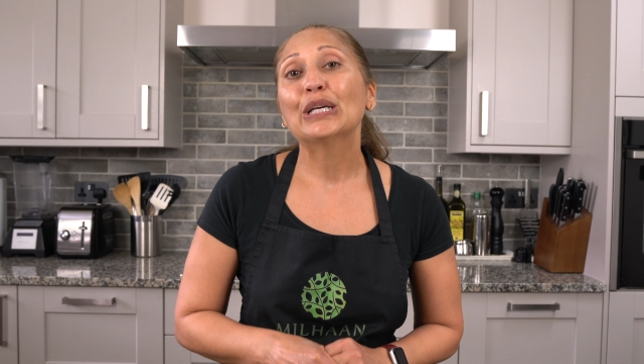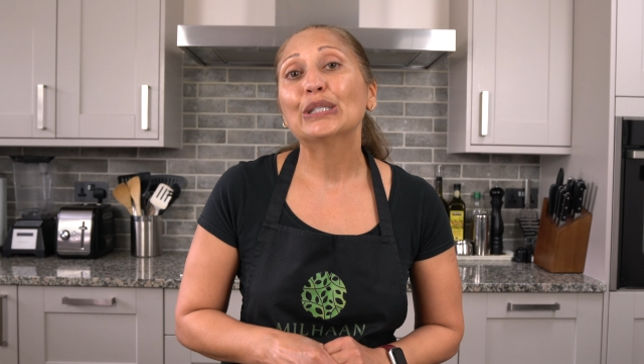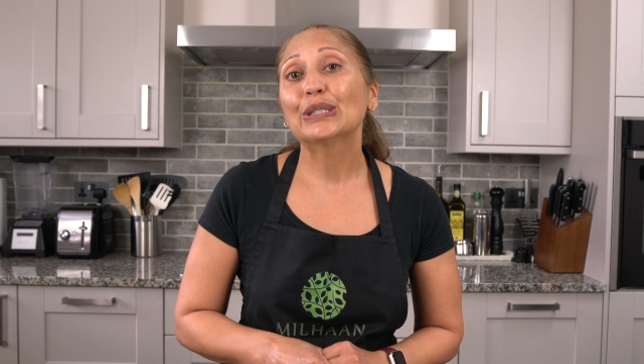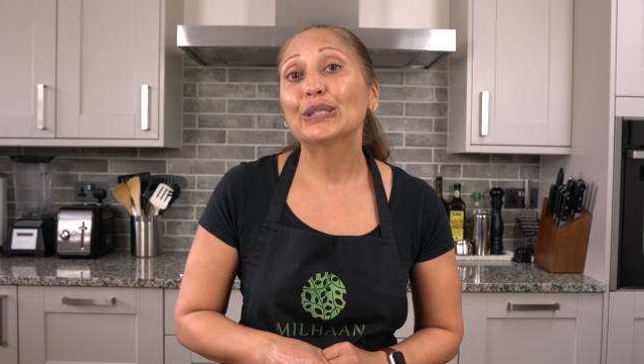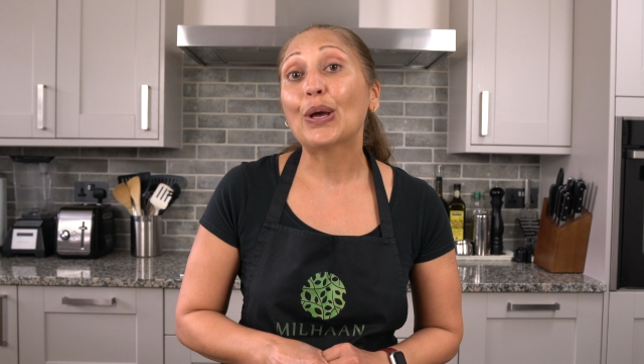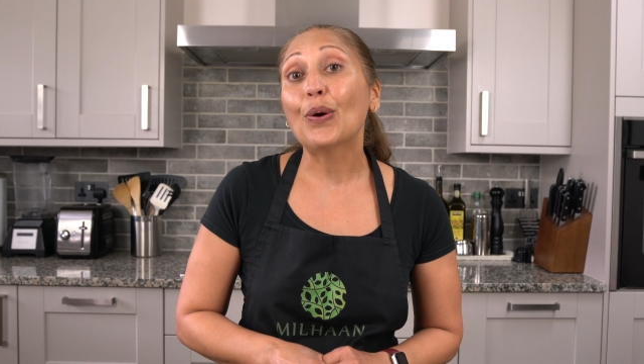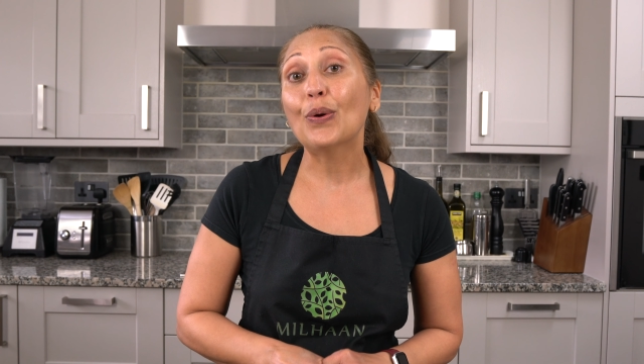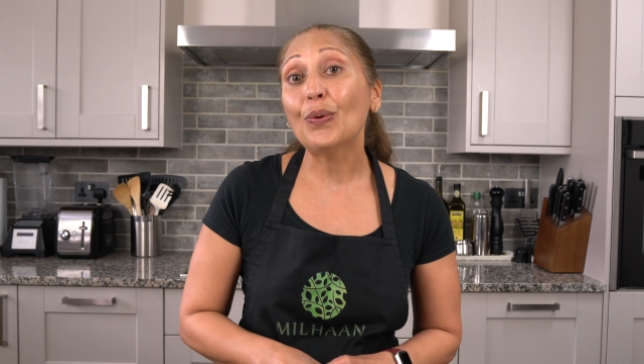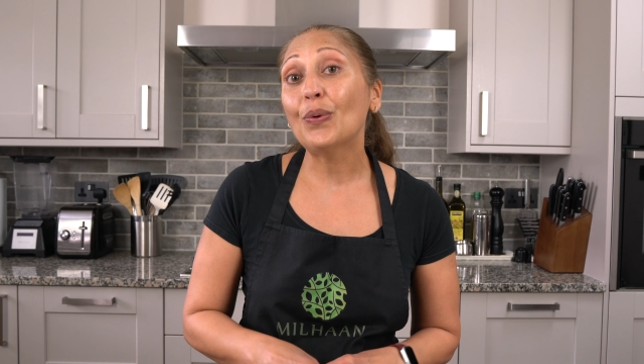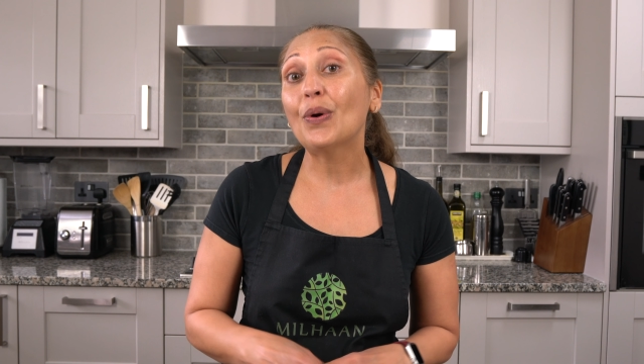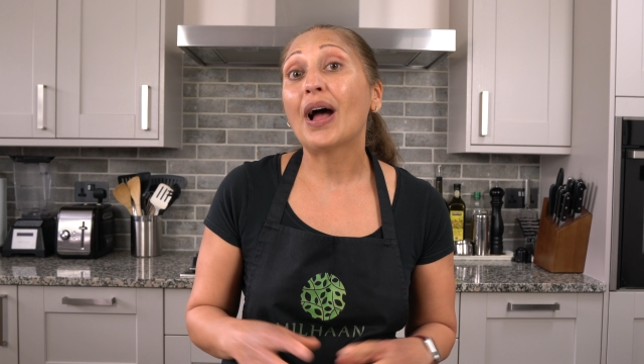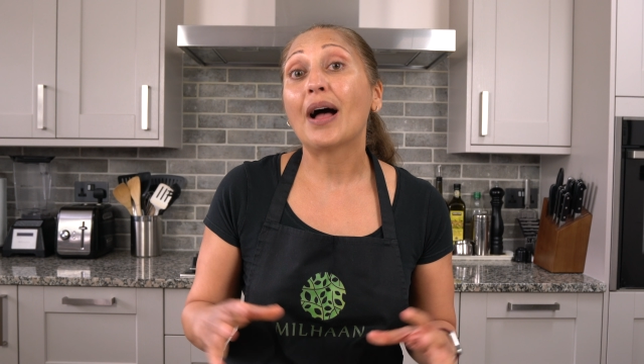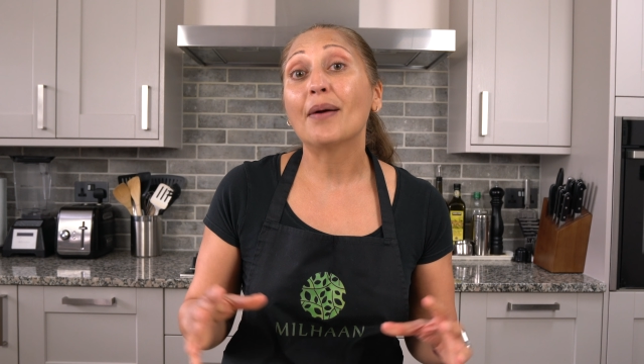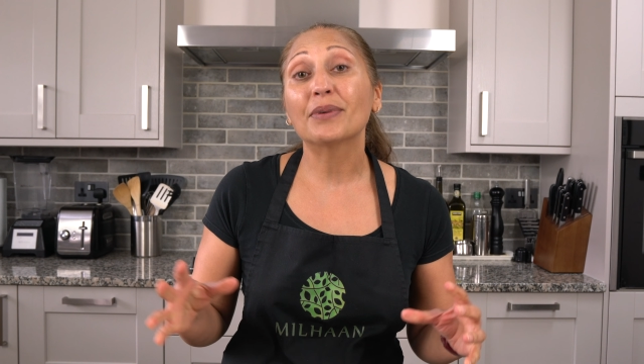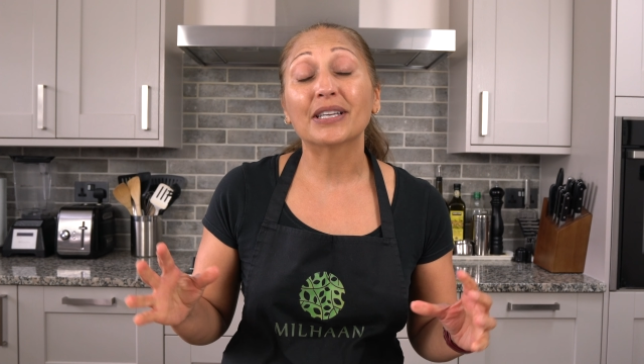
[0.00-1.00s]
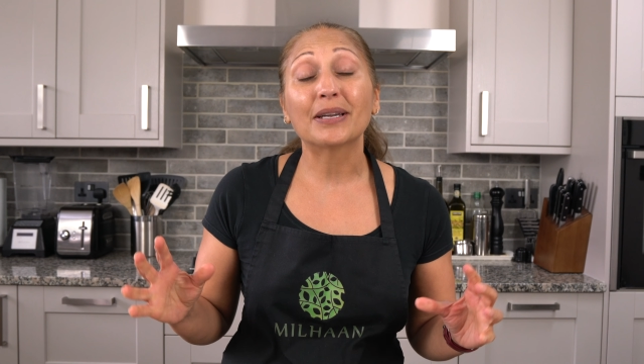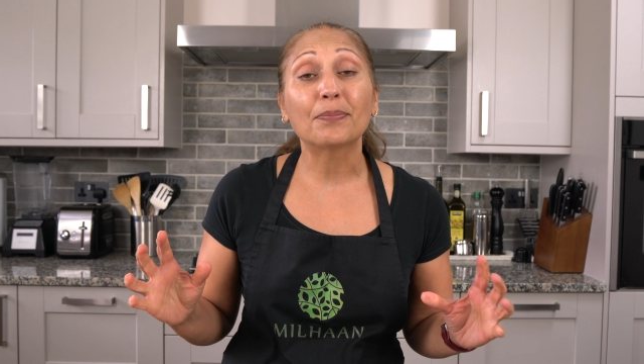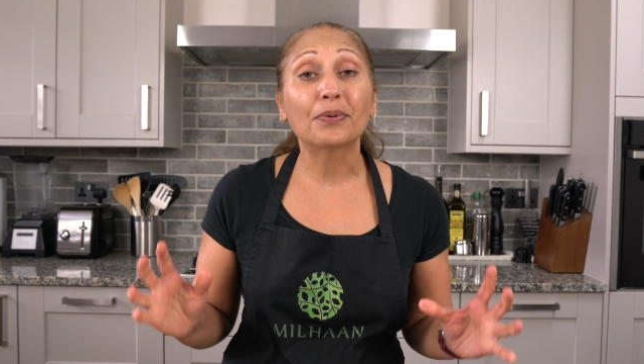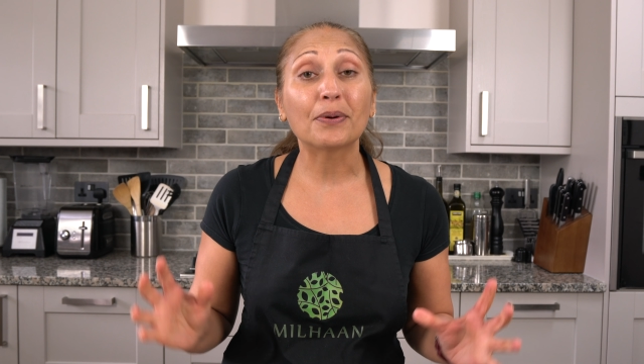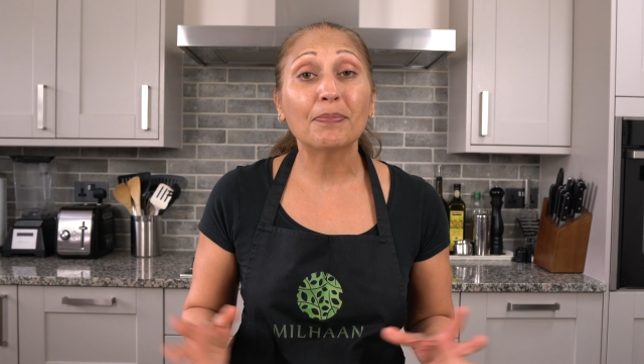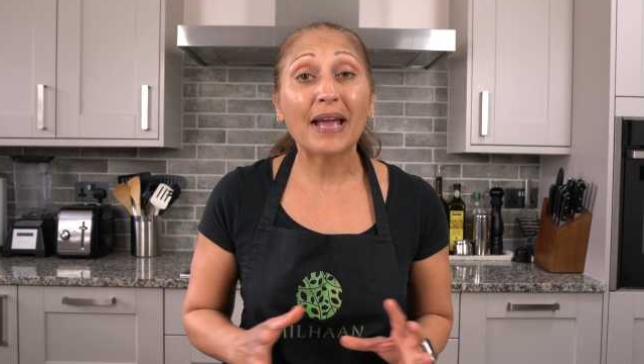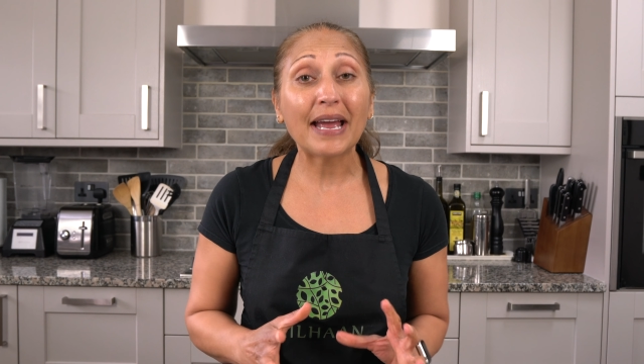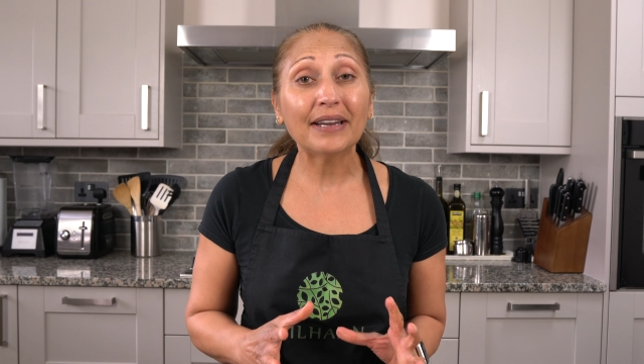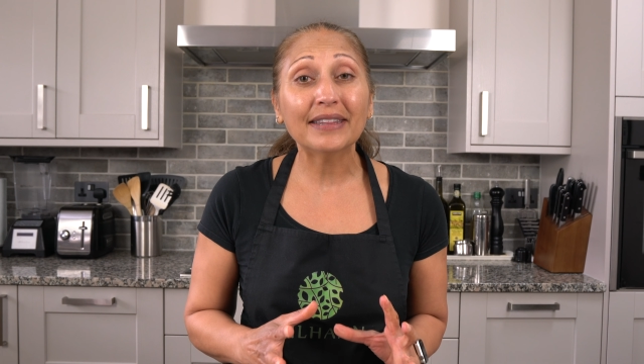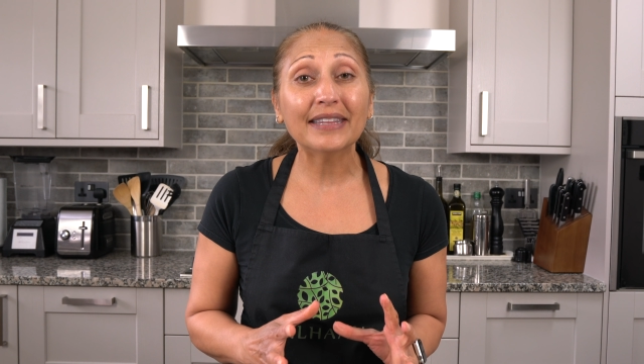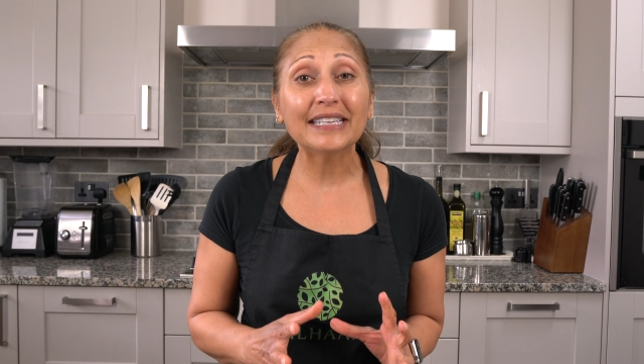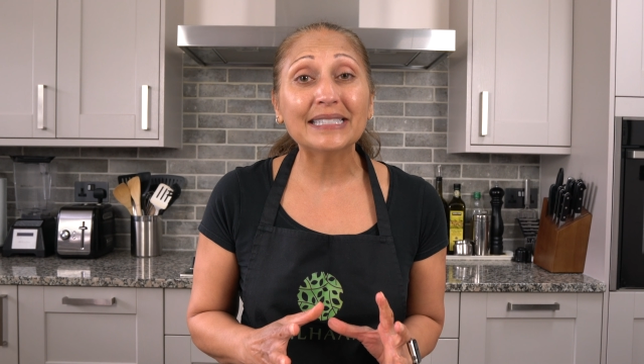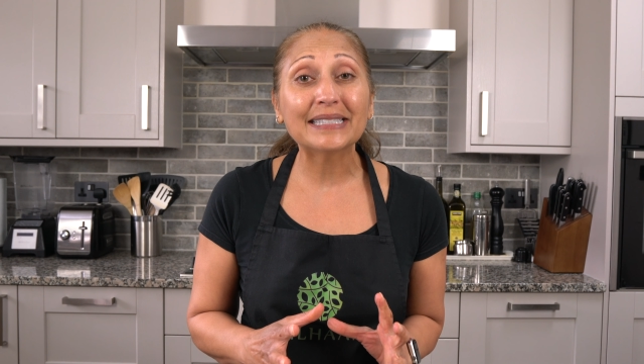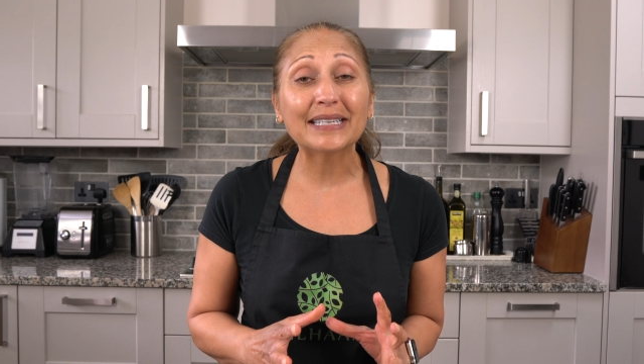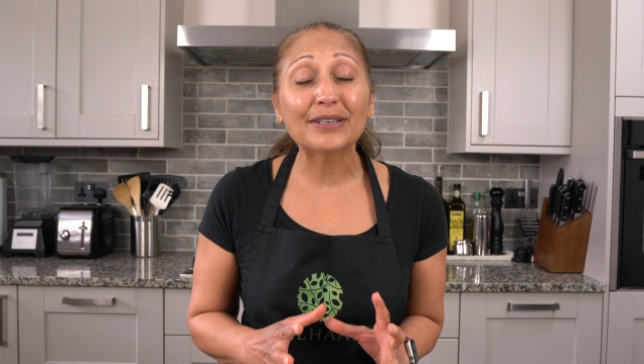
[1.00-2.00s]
So I'm going to prepare these